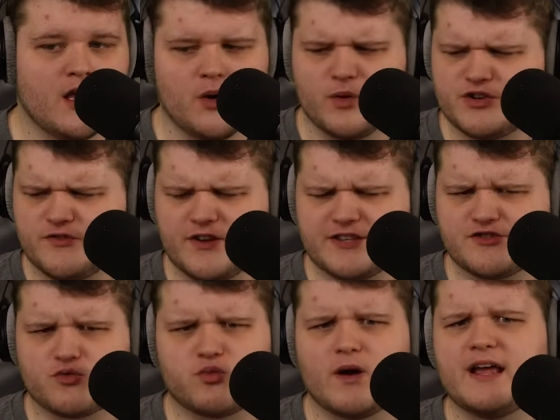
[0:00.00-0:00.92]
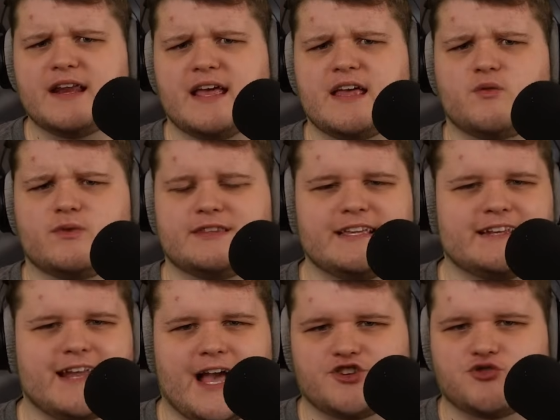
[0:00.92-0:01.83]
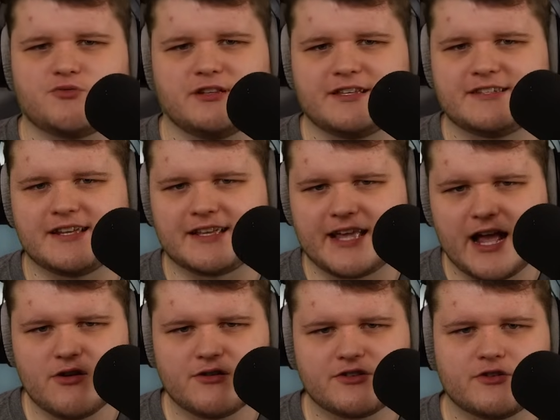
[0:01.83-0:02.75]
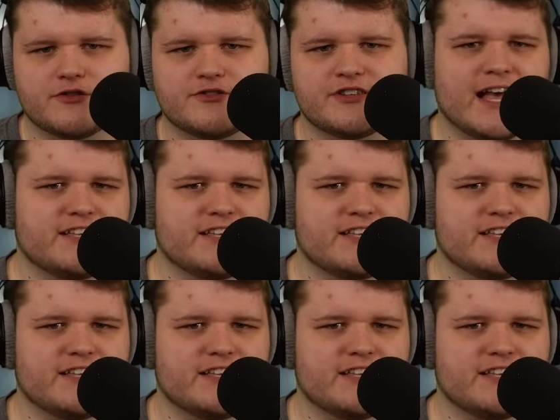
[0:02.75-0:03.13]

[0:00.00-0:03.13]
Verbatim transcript: which fits right in with the naturalistic characters